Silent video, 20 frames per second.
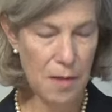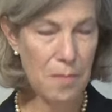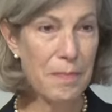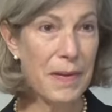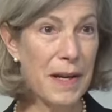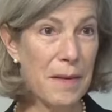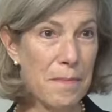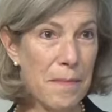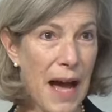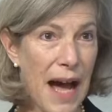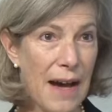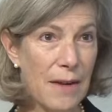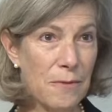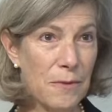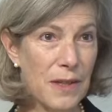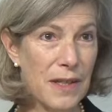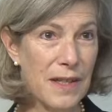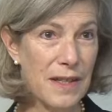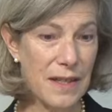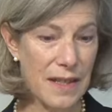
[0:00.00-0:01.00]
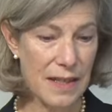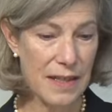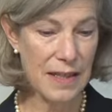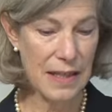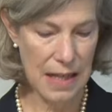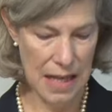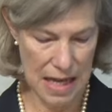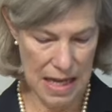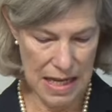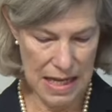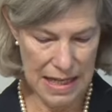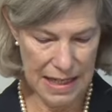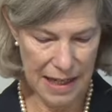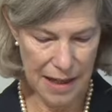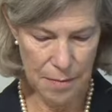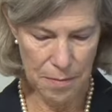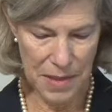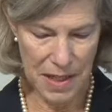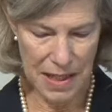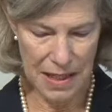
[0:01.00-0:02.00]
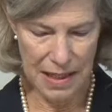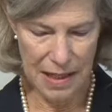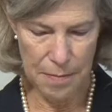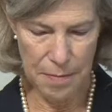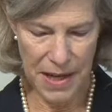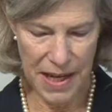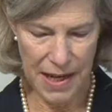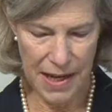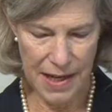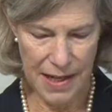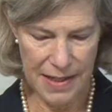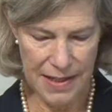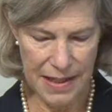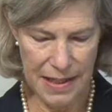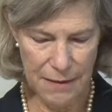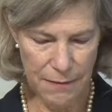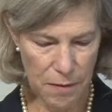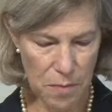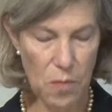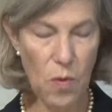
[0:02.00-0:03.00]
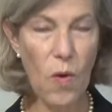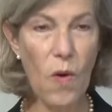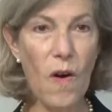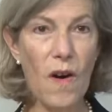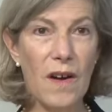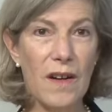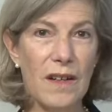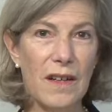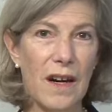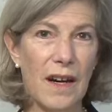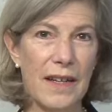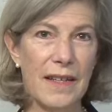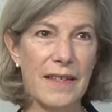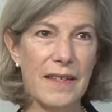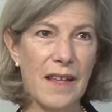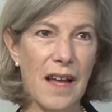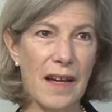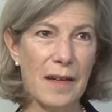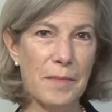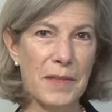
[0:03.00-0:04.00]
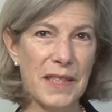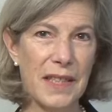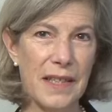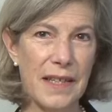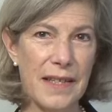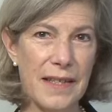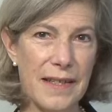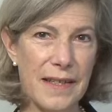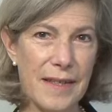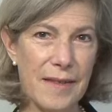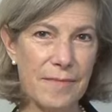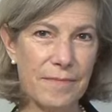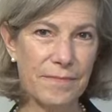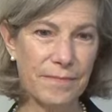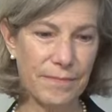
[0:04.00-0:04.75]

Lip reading: But in bad ones, it can mean it pays even more on its liabilities.